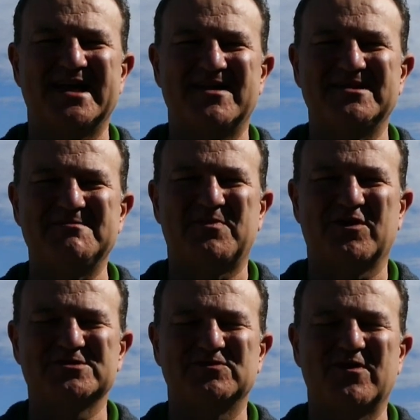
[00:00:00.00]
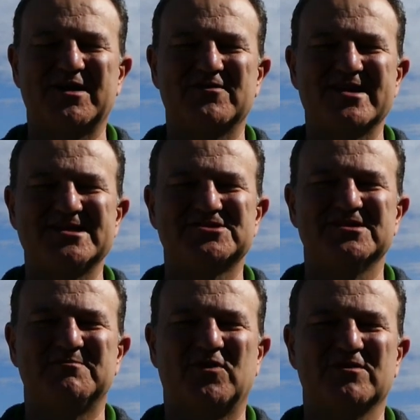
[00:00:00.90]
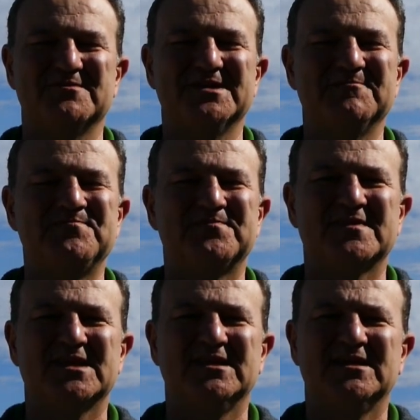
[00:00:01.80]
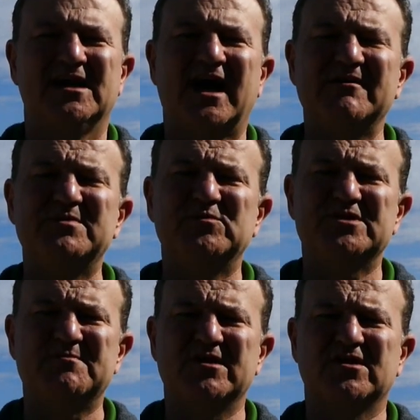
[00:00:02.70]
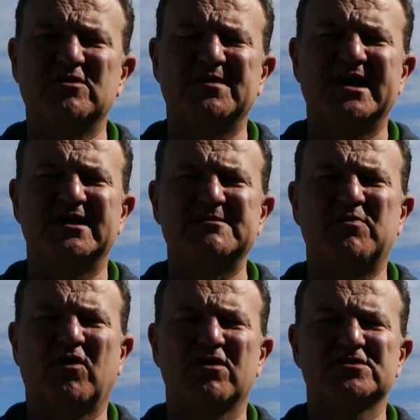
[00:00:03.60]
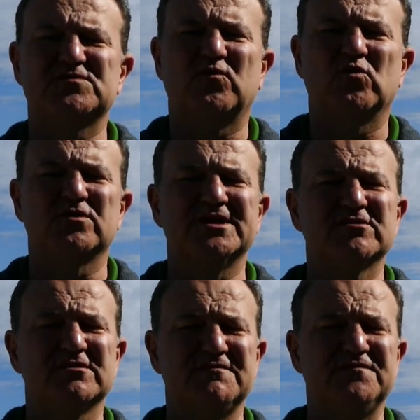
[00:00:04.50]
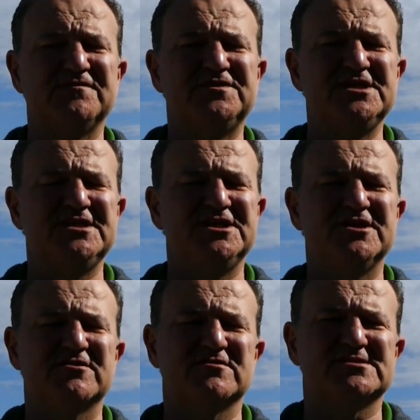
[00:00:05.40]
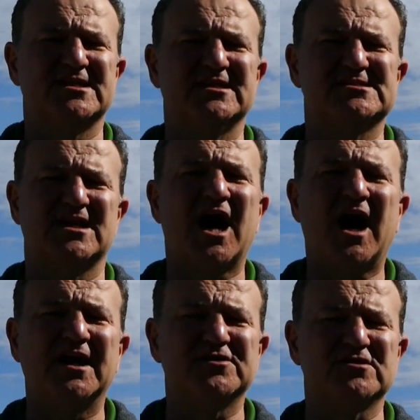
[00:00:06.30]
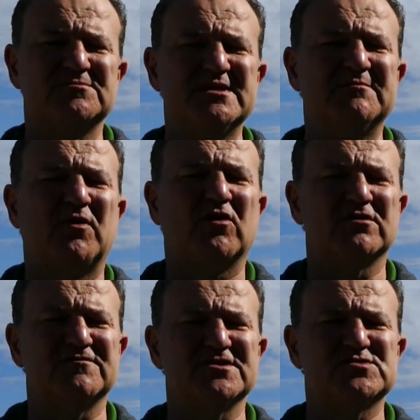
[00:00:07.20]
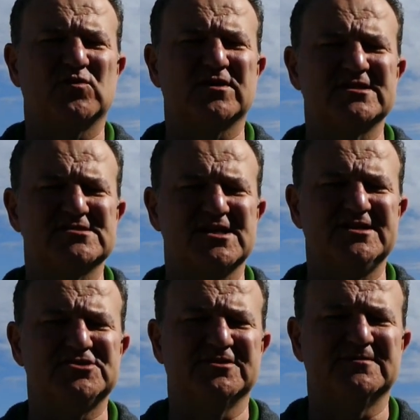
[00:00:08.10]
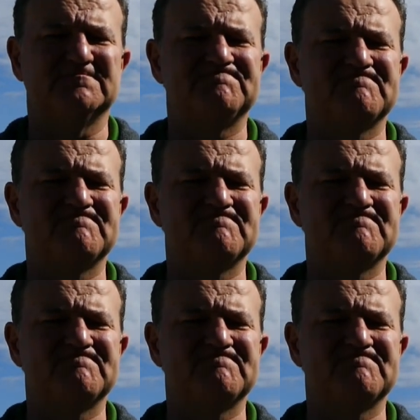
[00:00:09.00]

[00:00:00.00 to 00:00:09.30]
County Parks and Recreation Department. I've been with Maricopa County Parks for nearly 15 years, and it's an honor to be a part of this organization.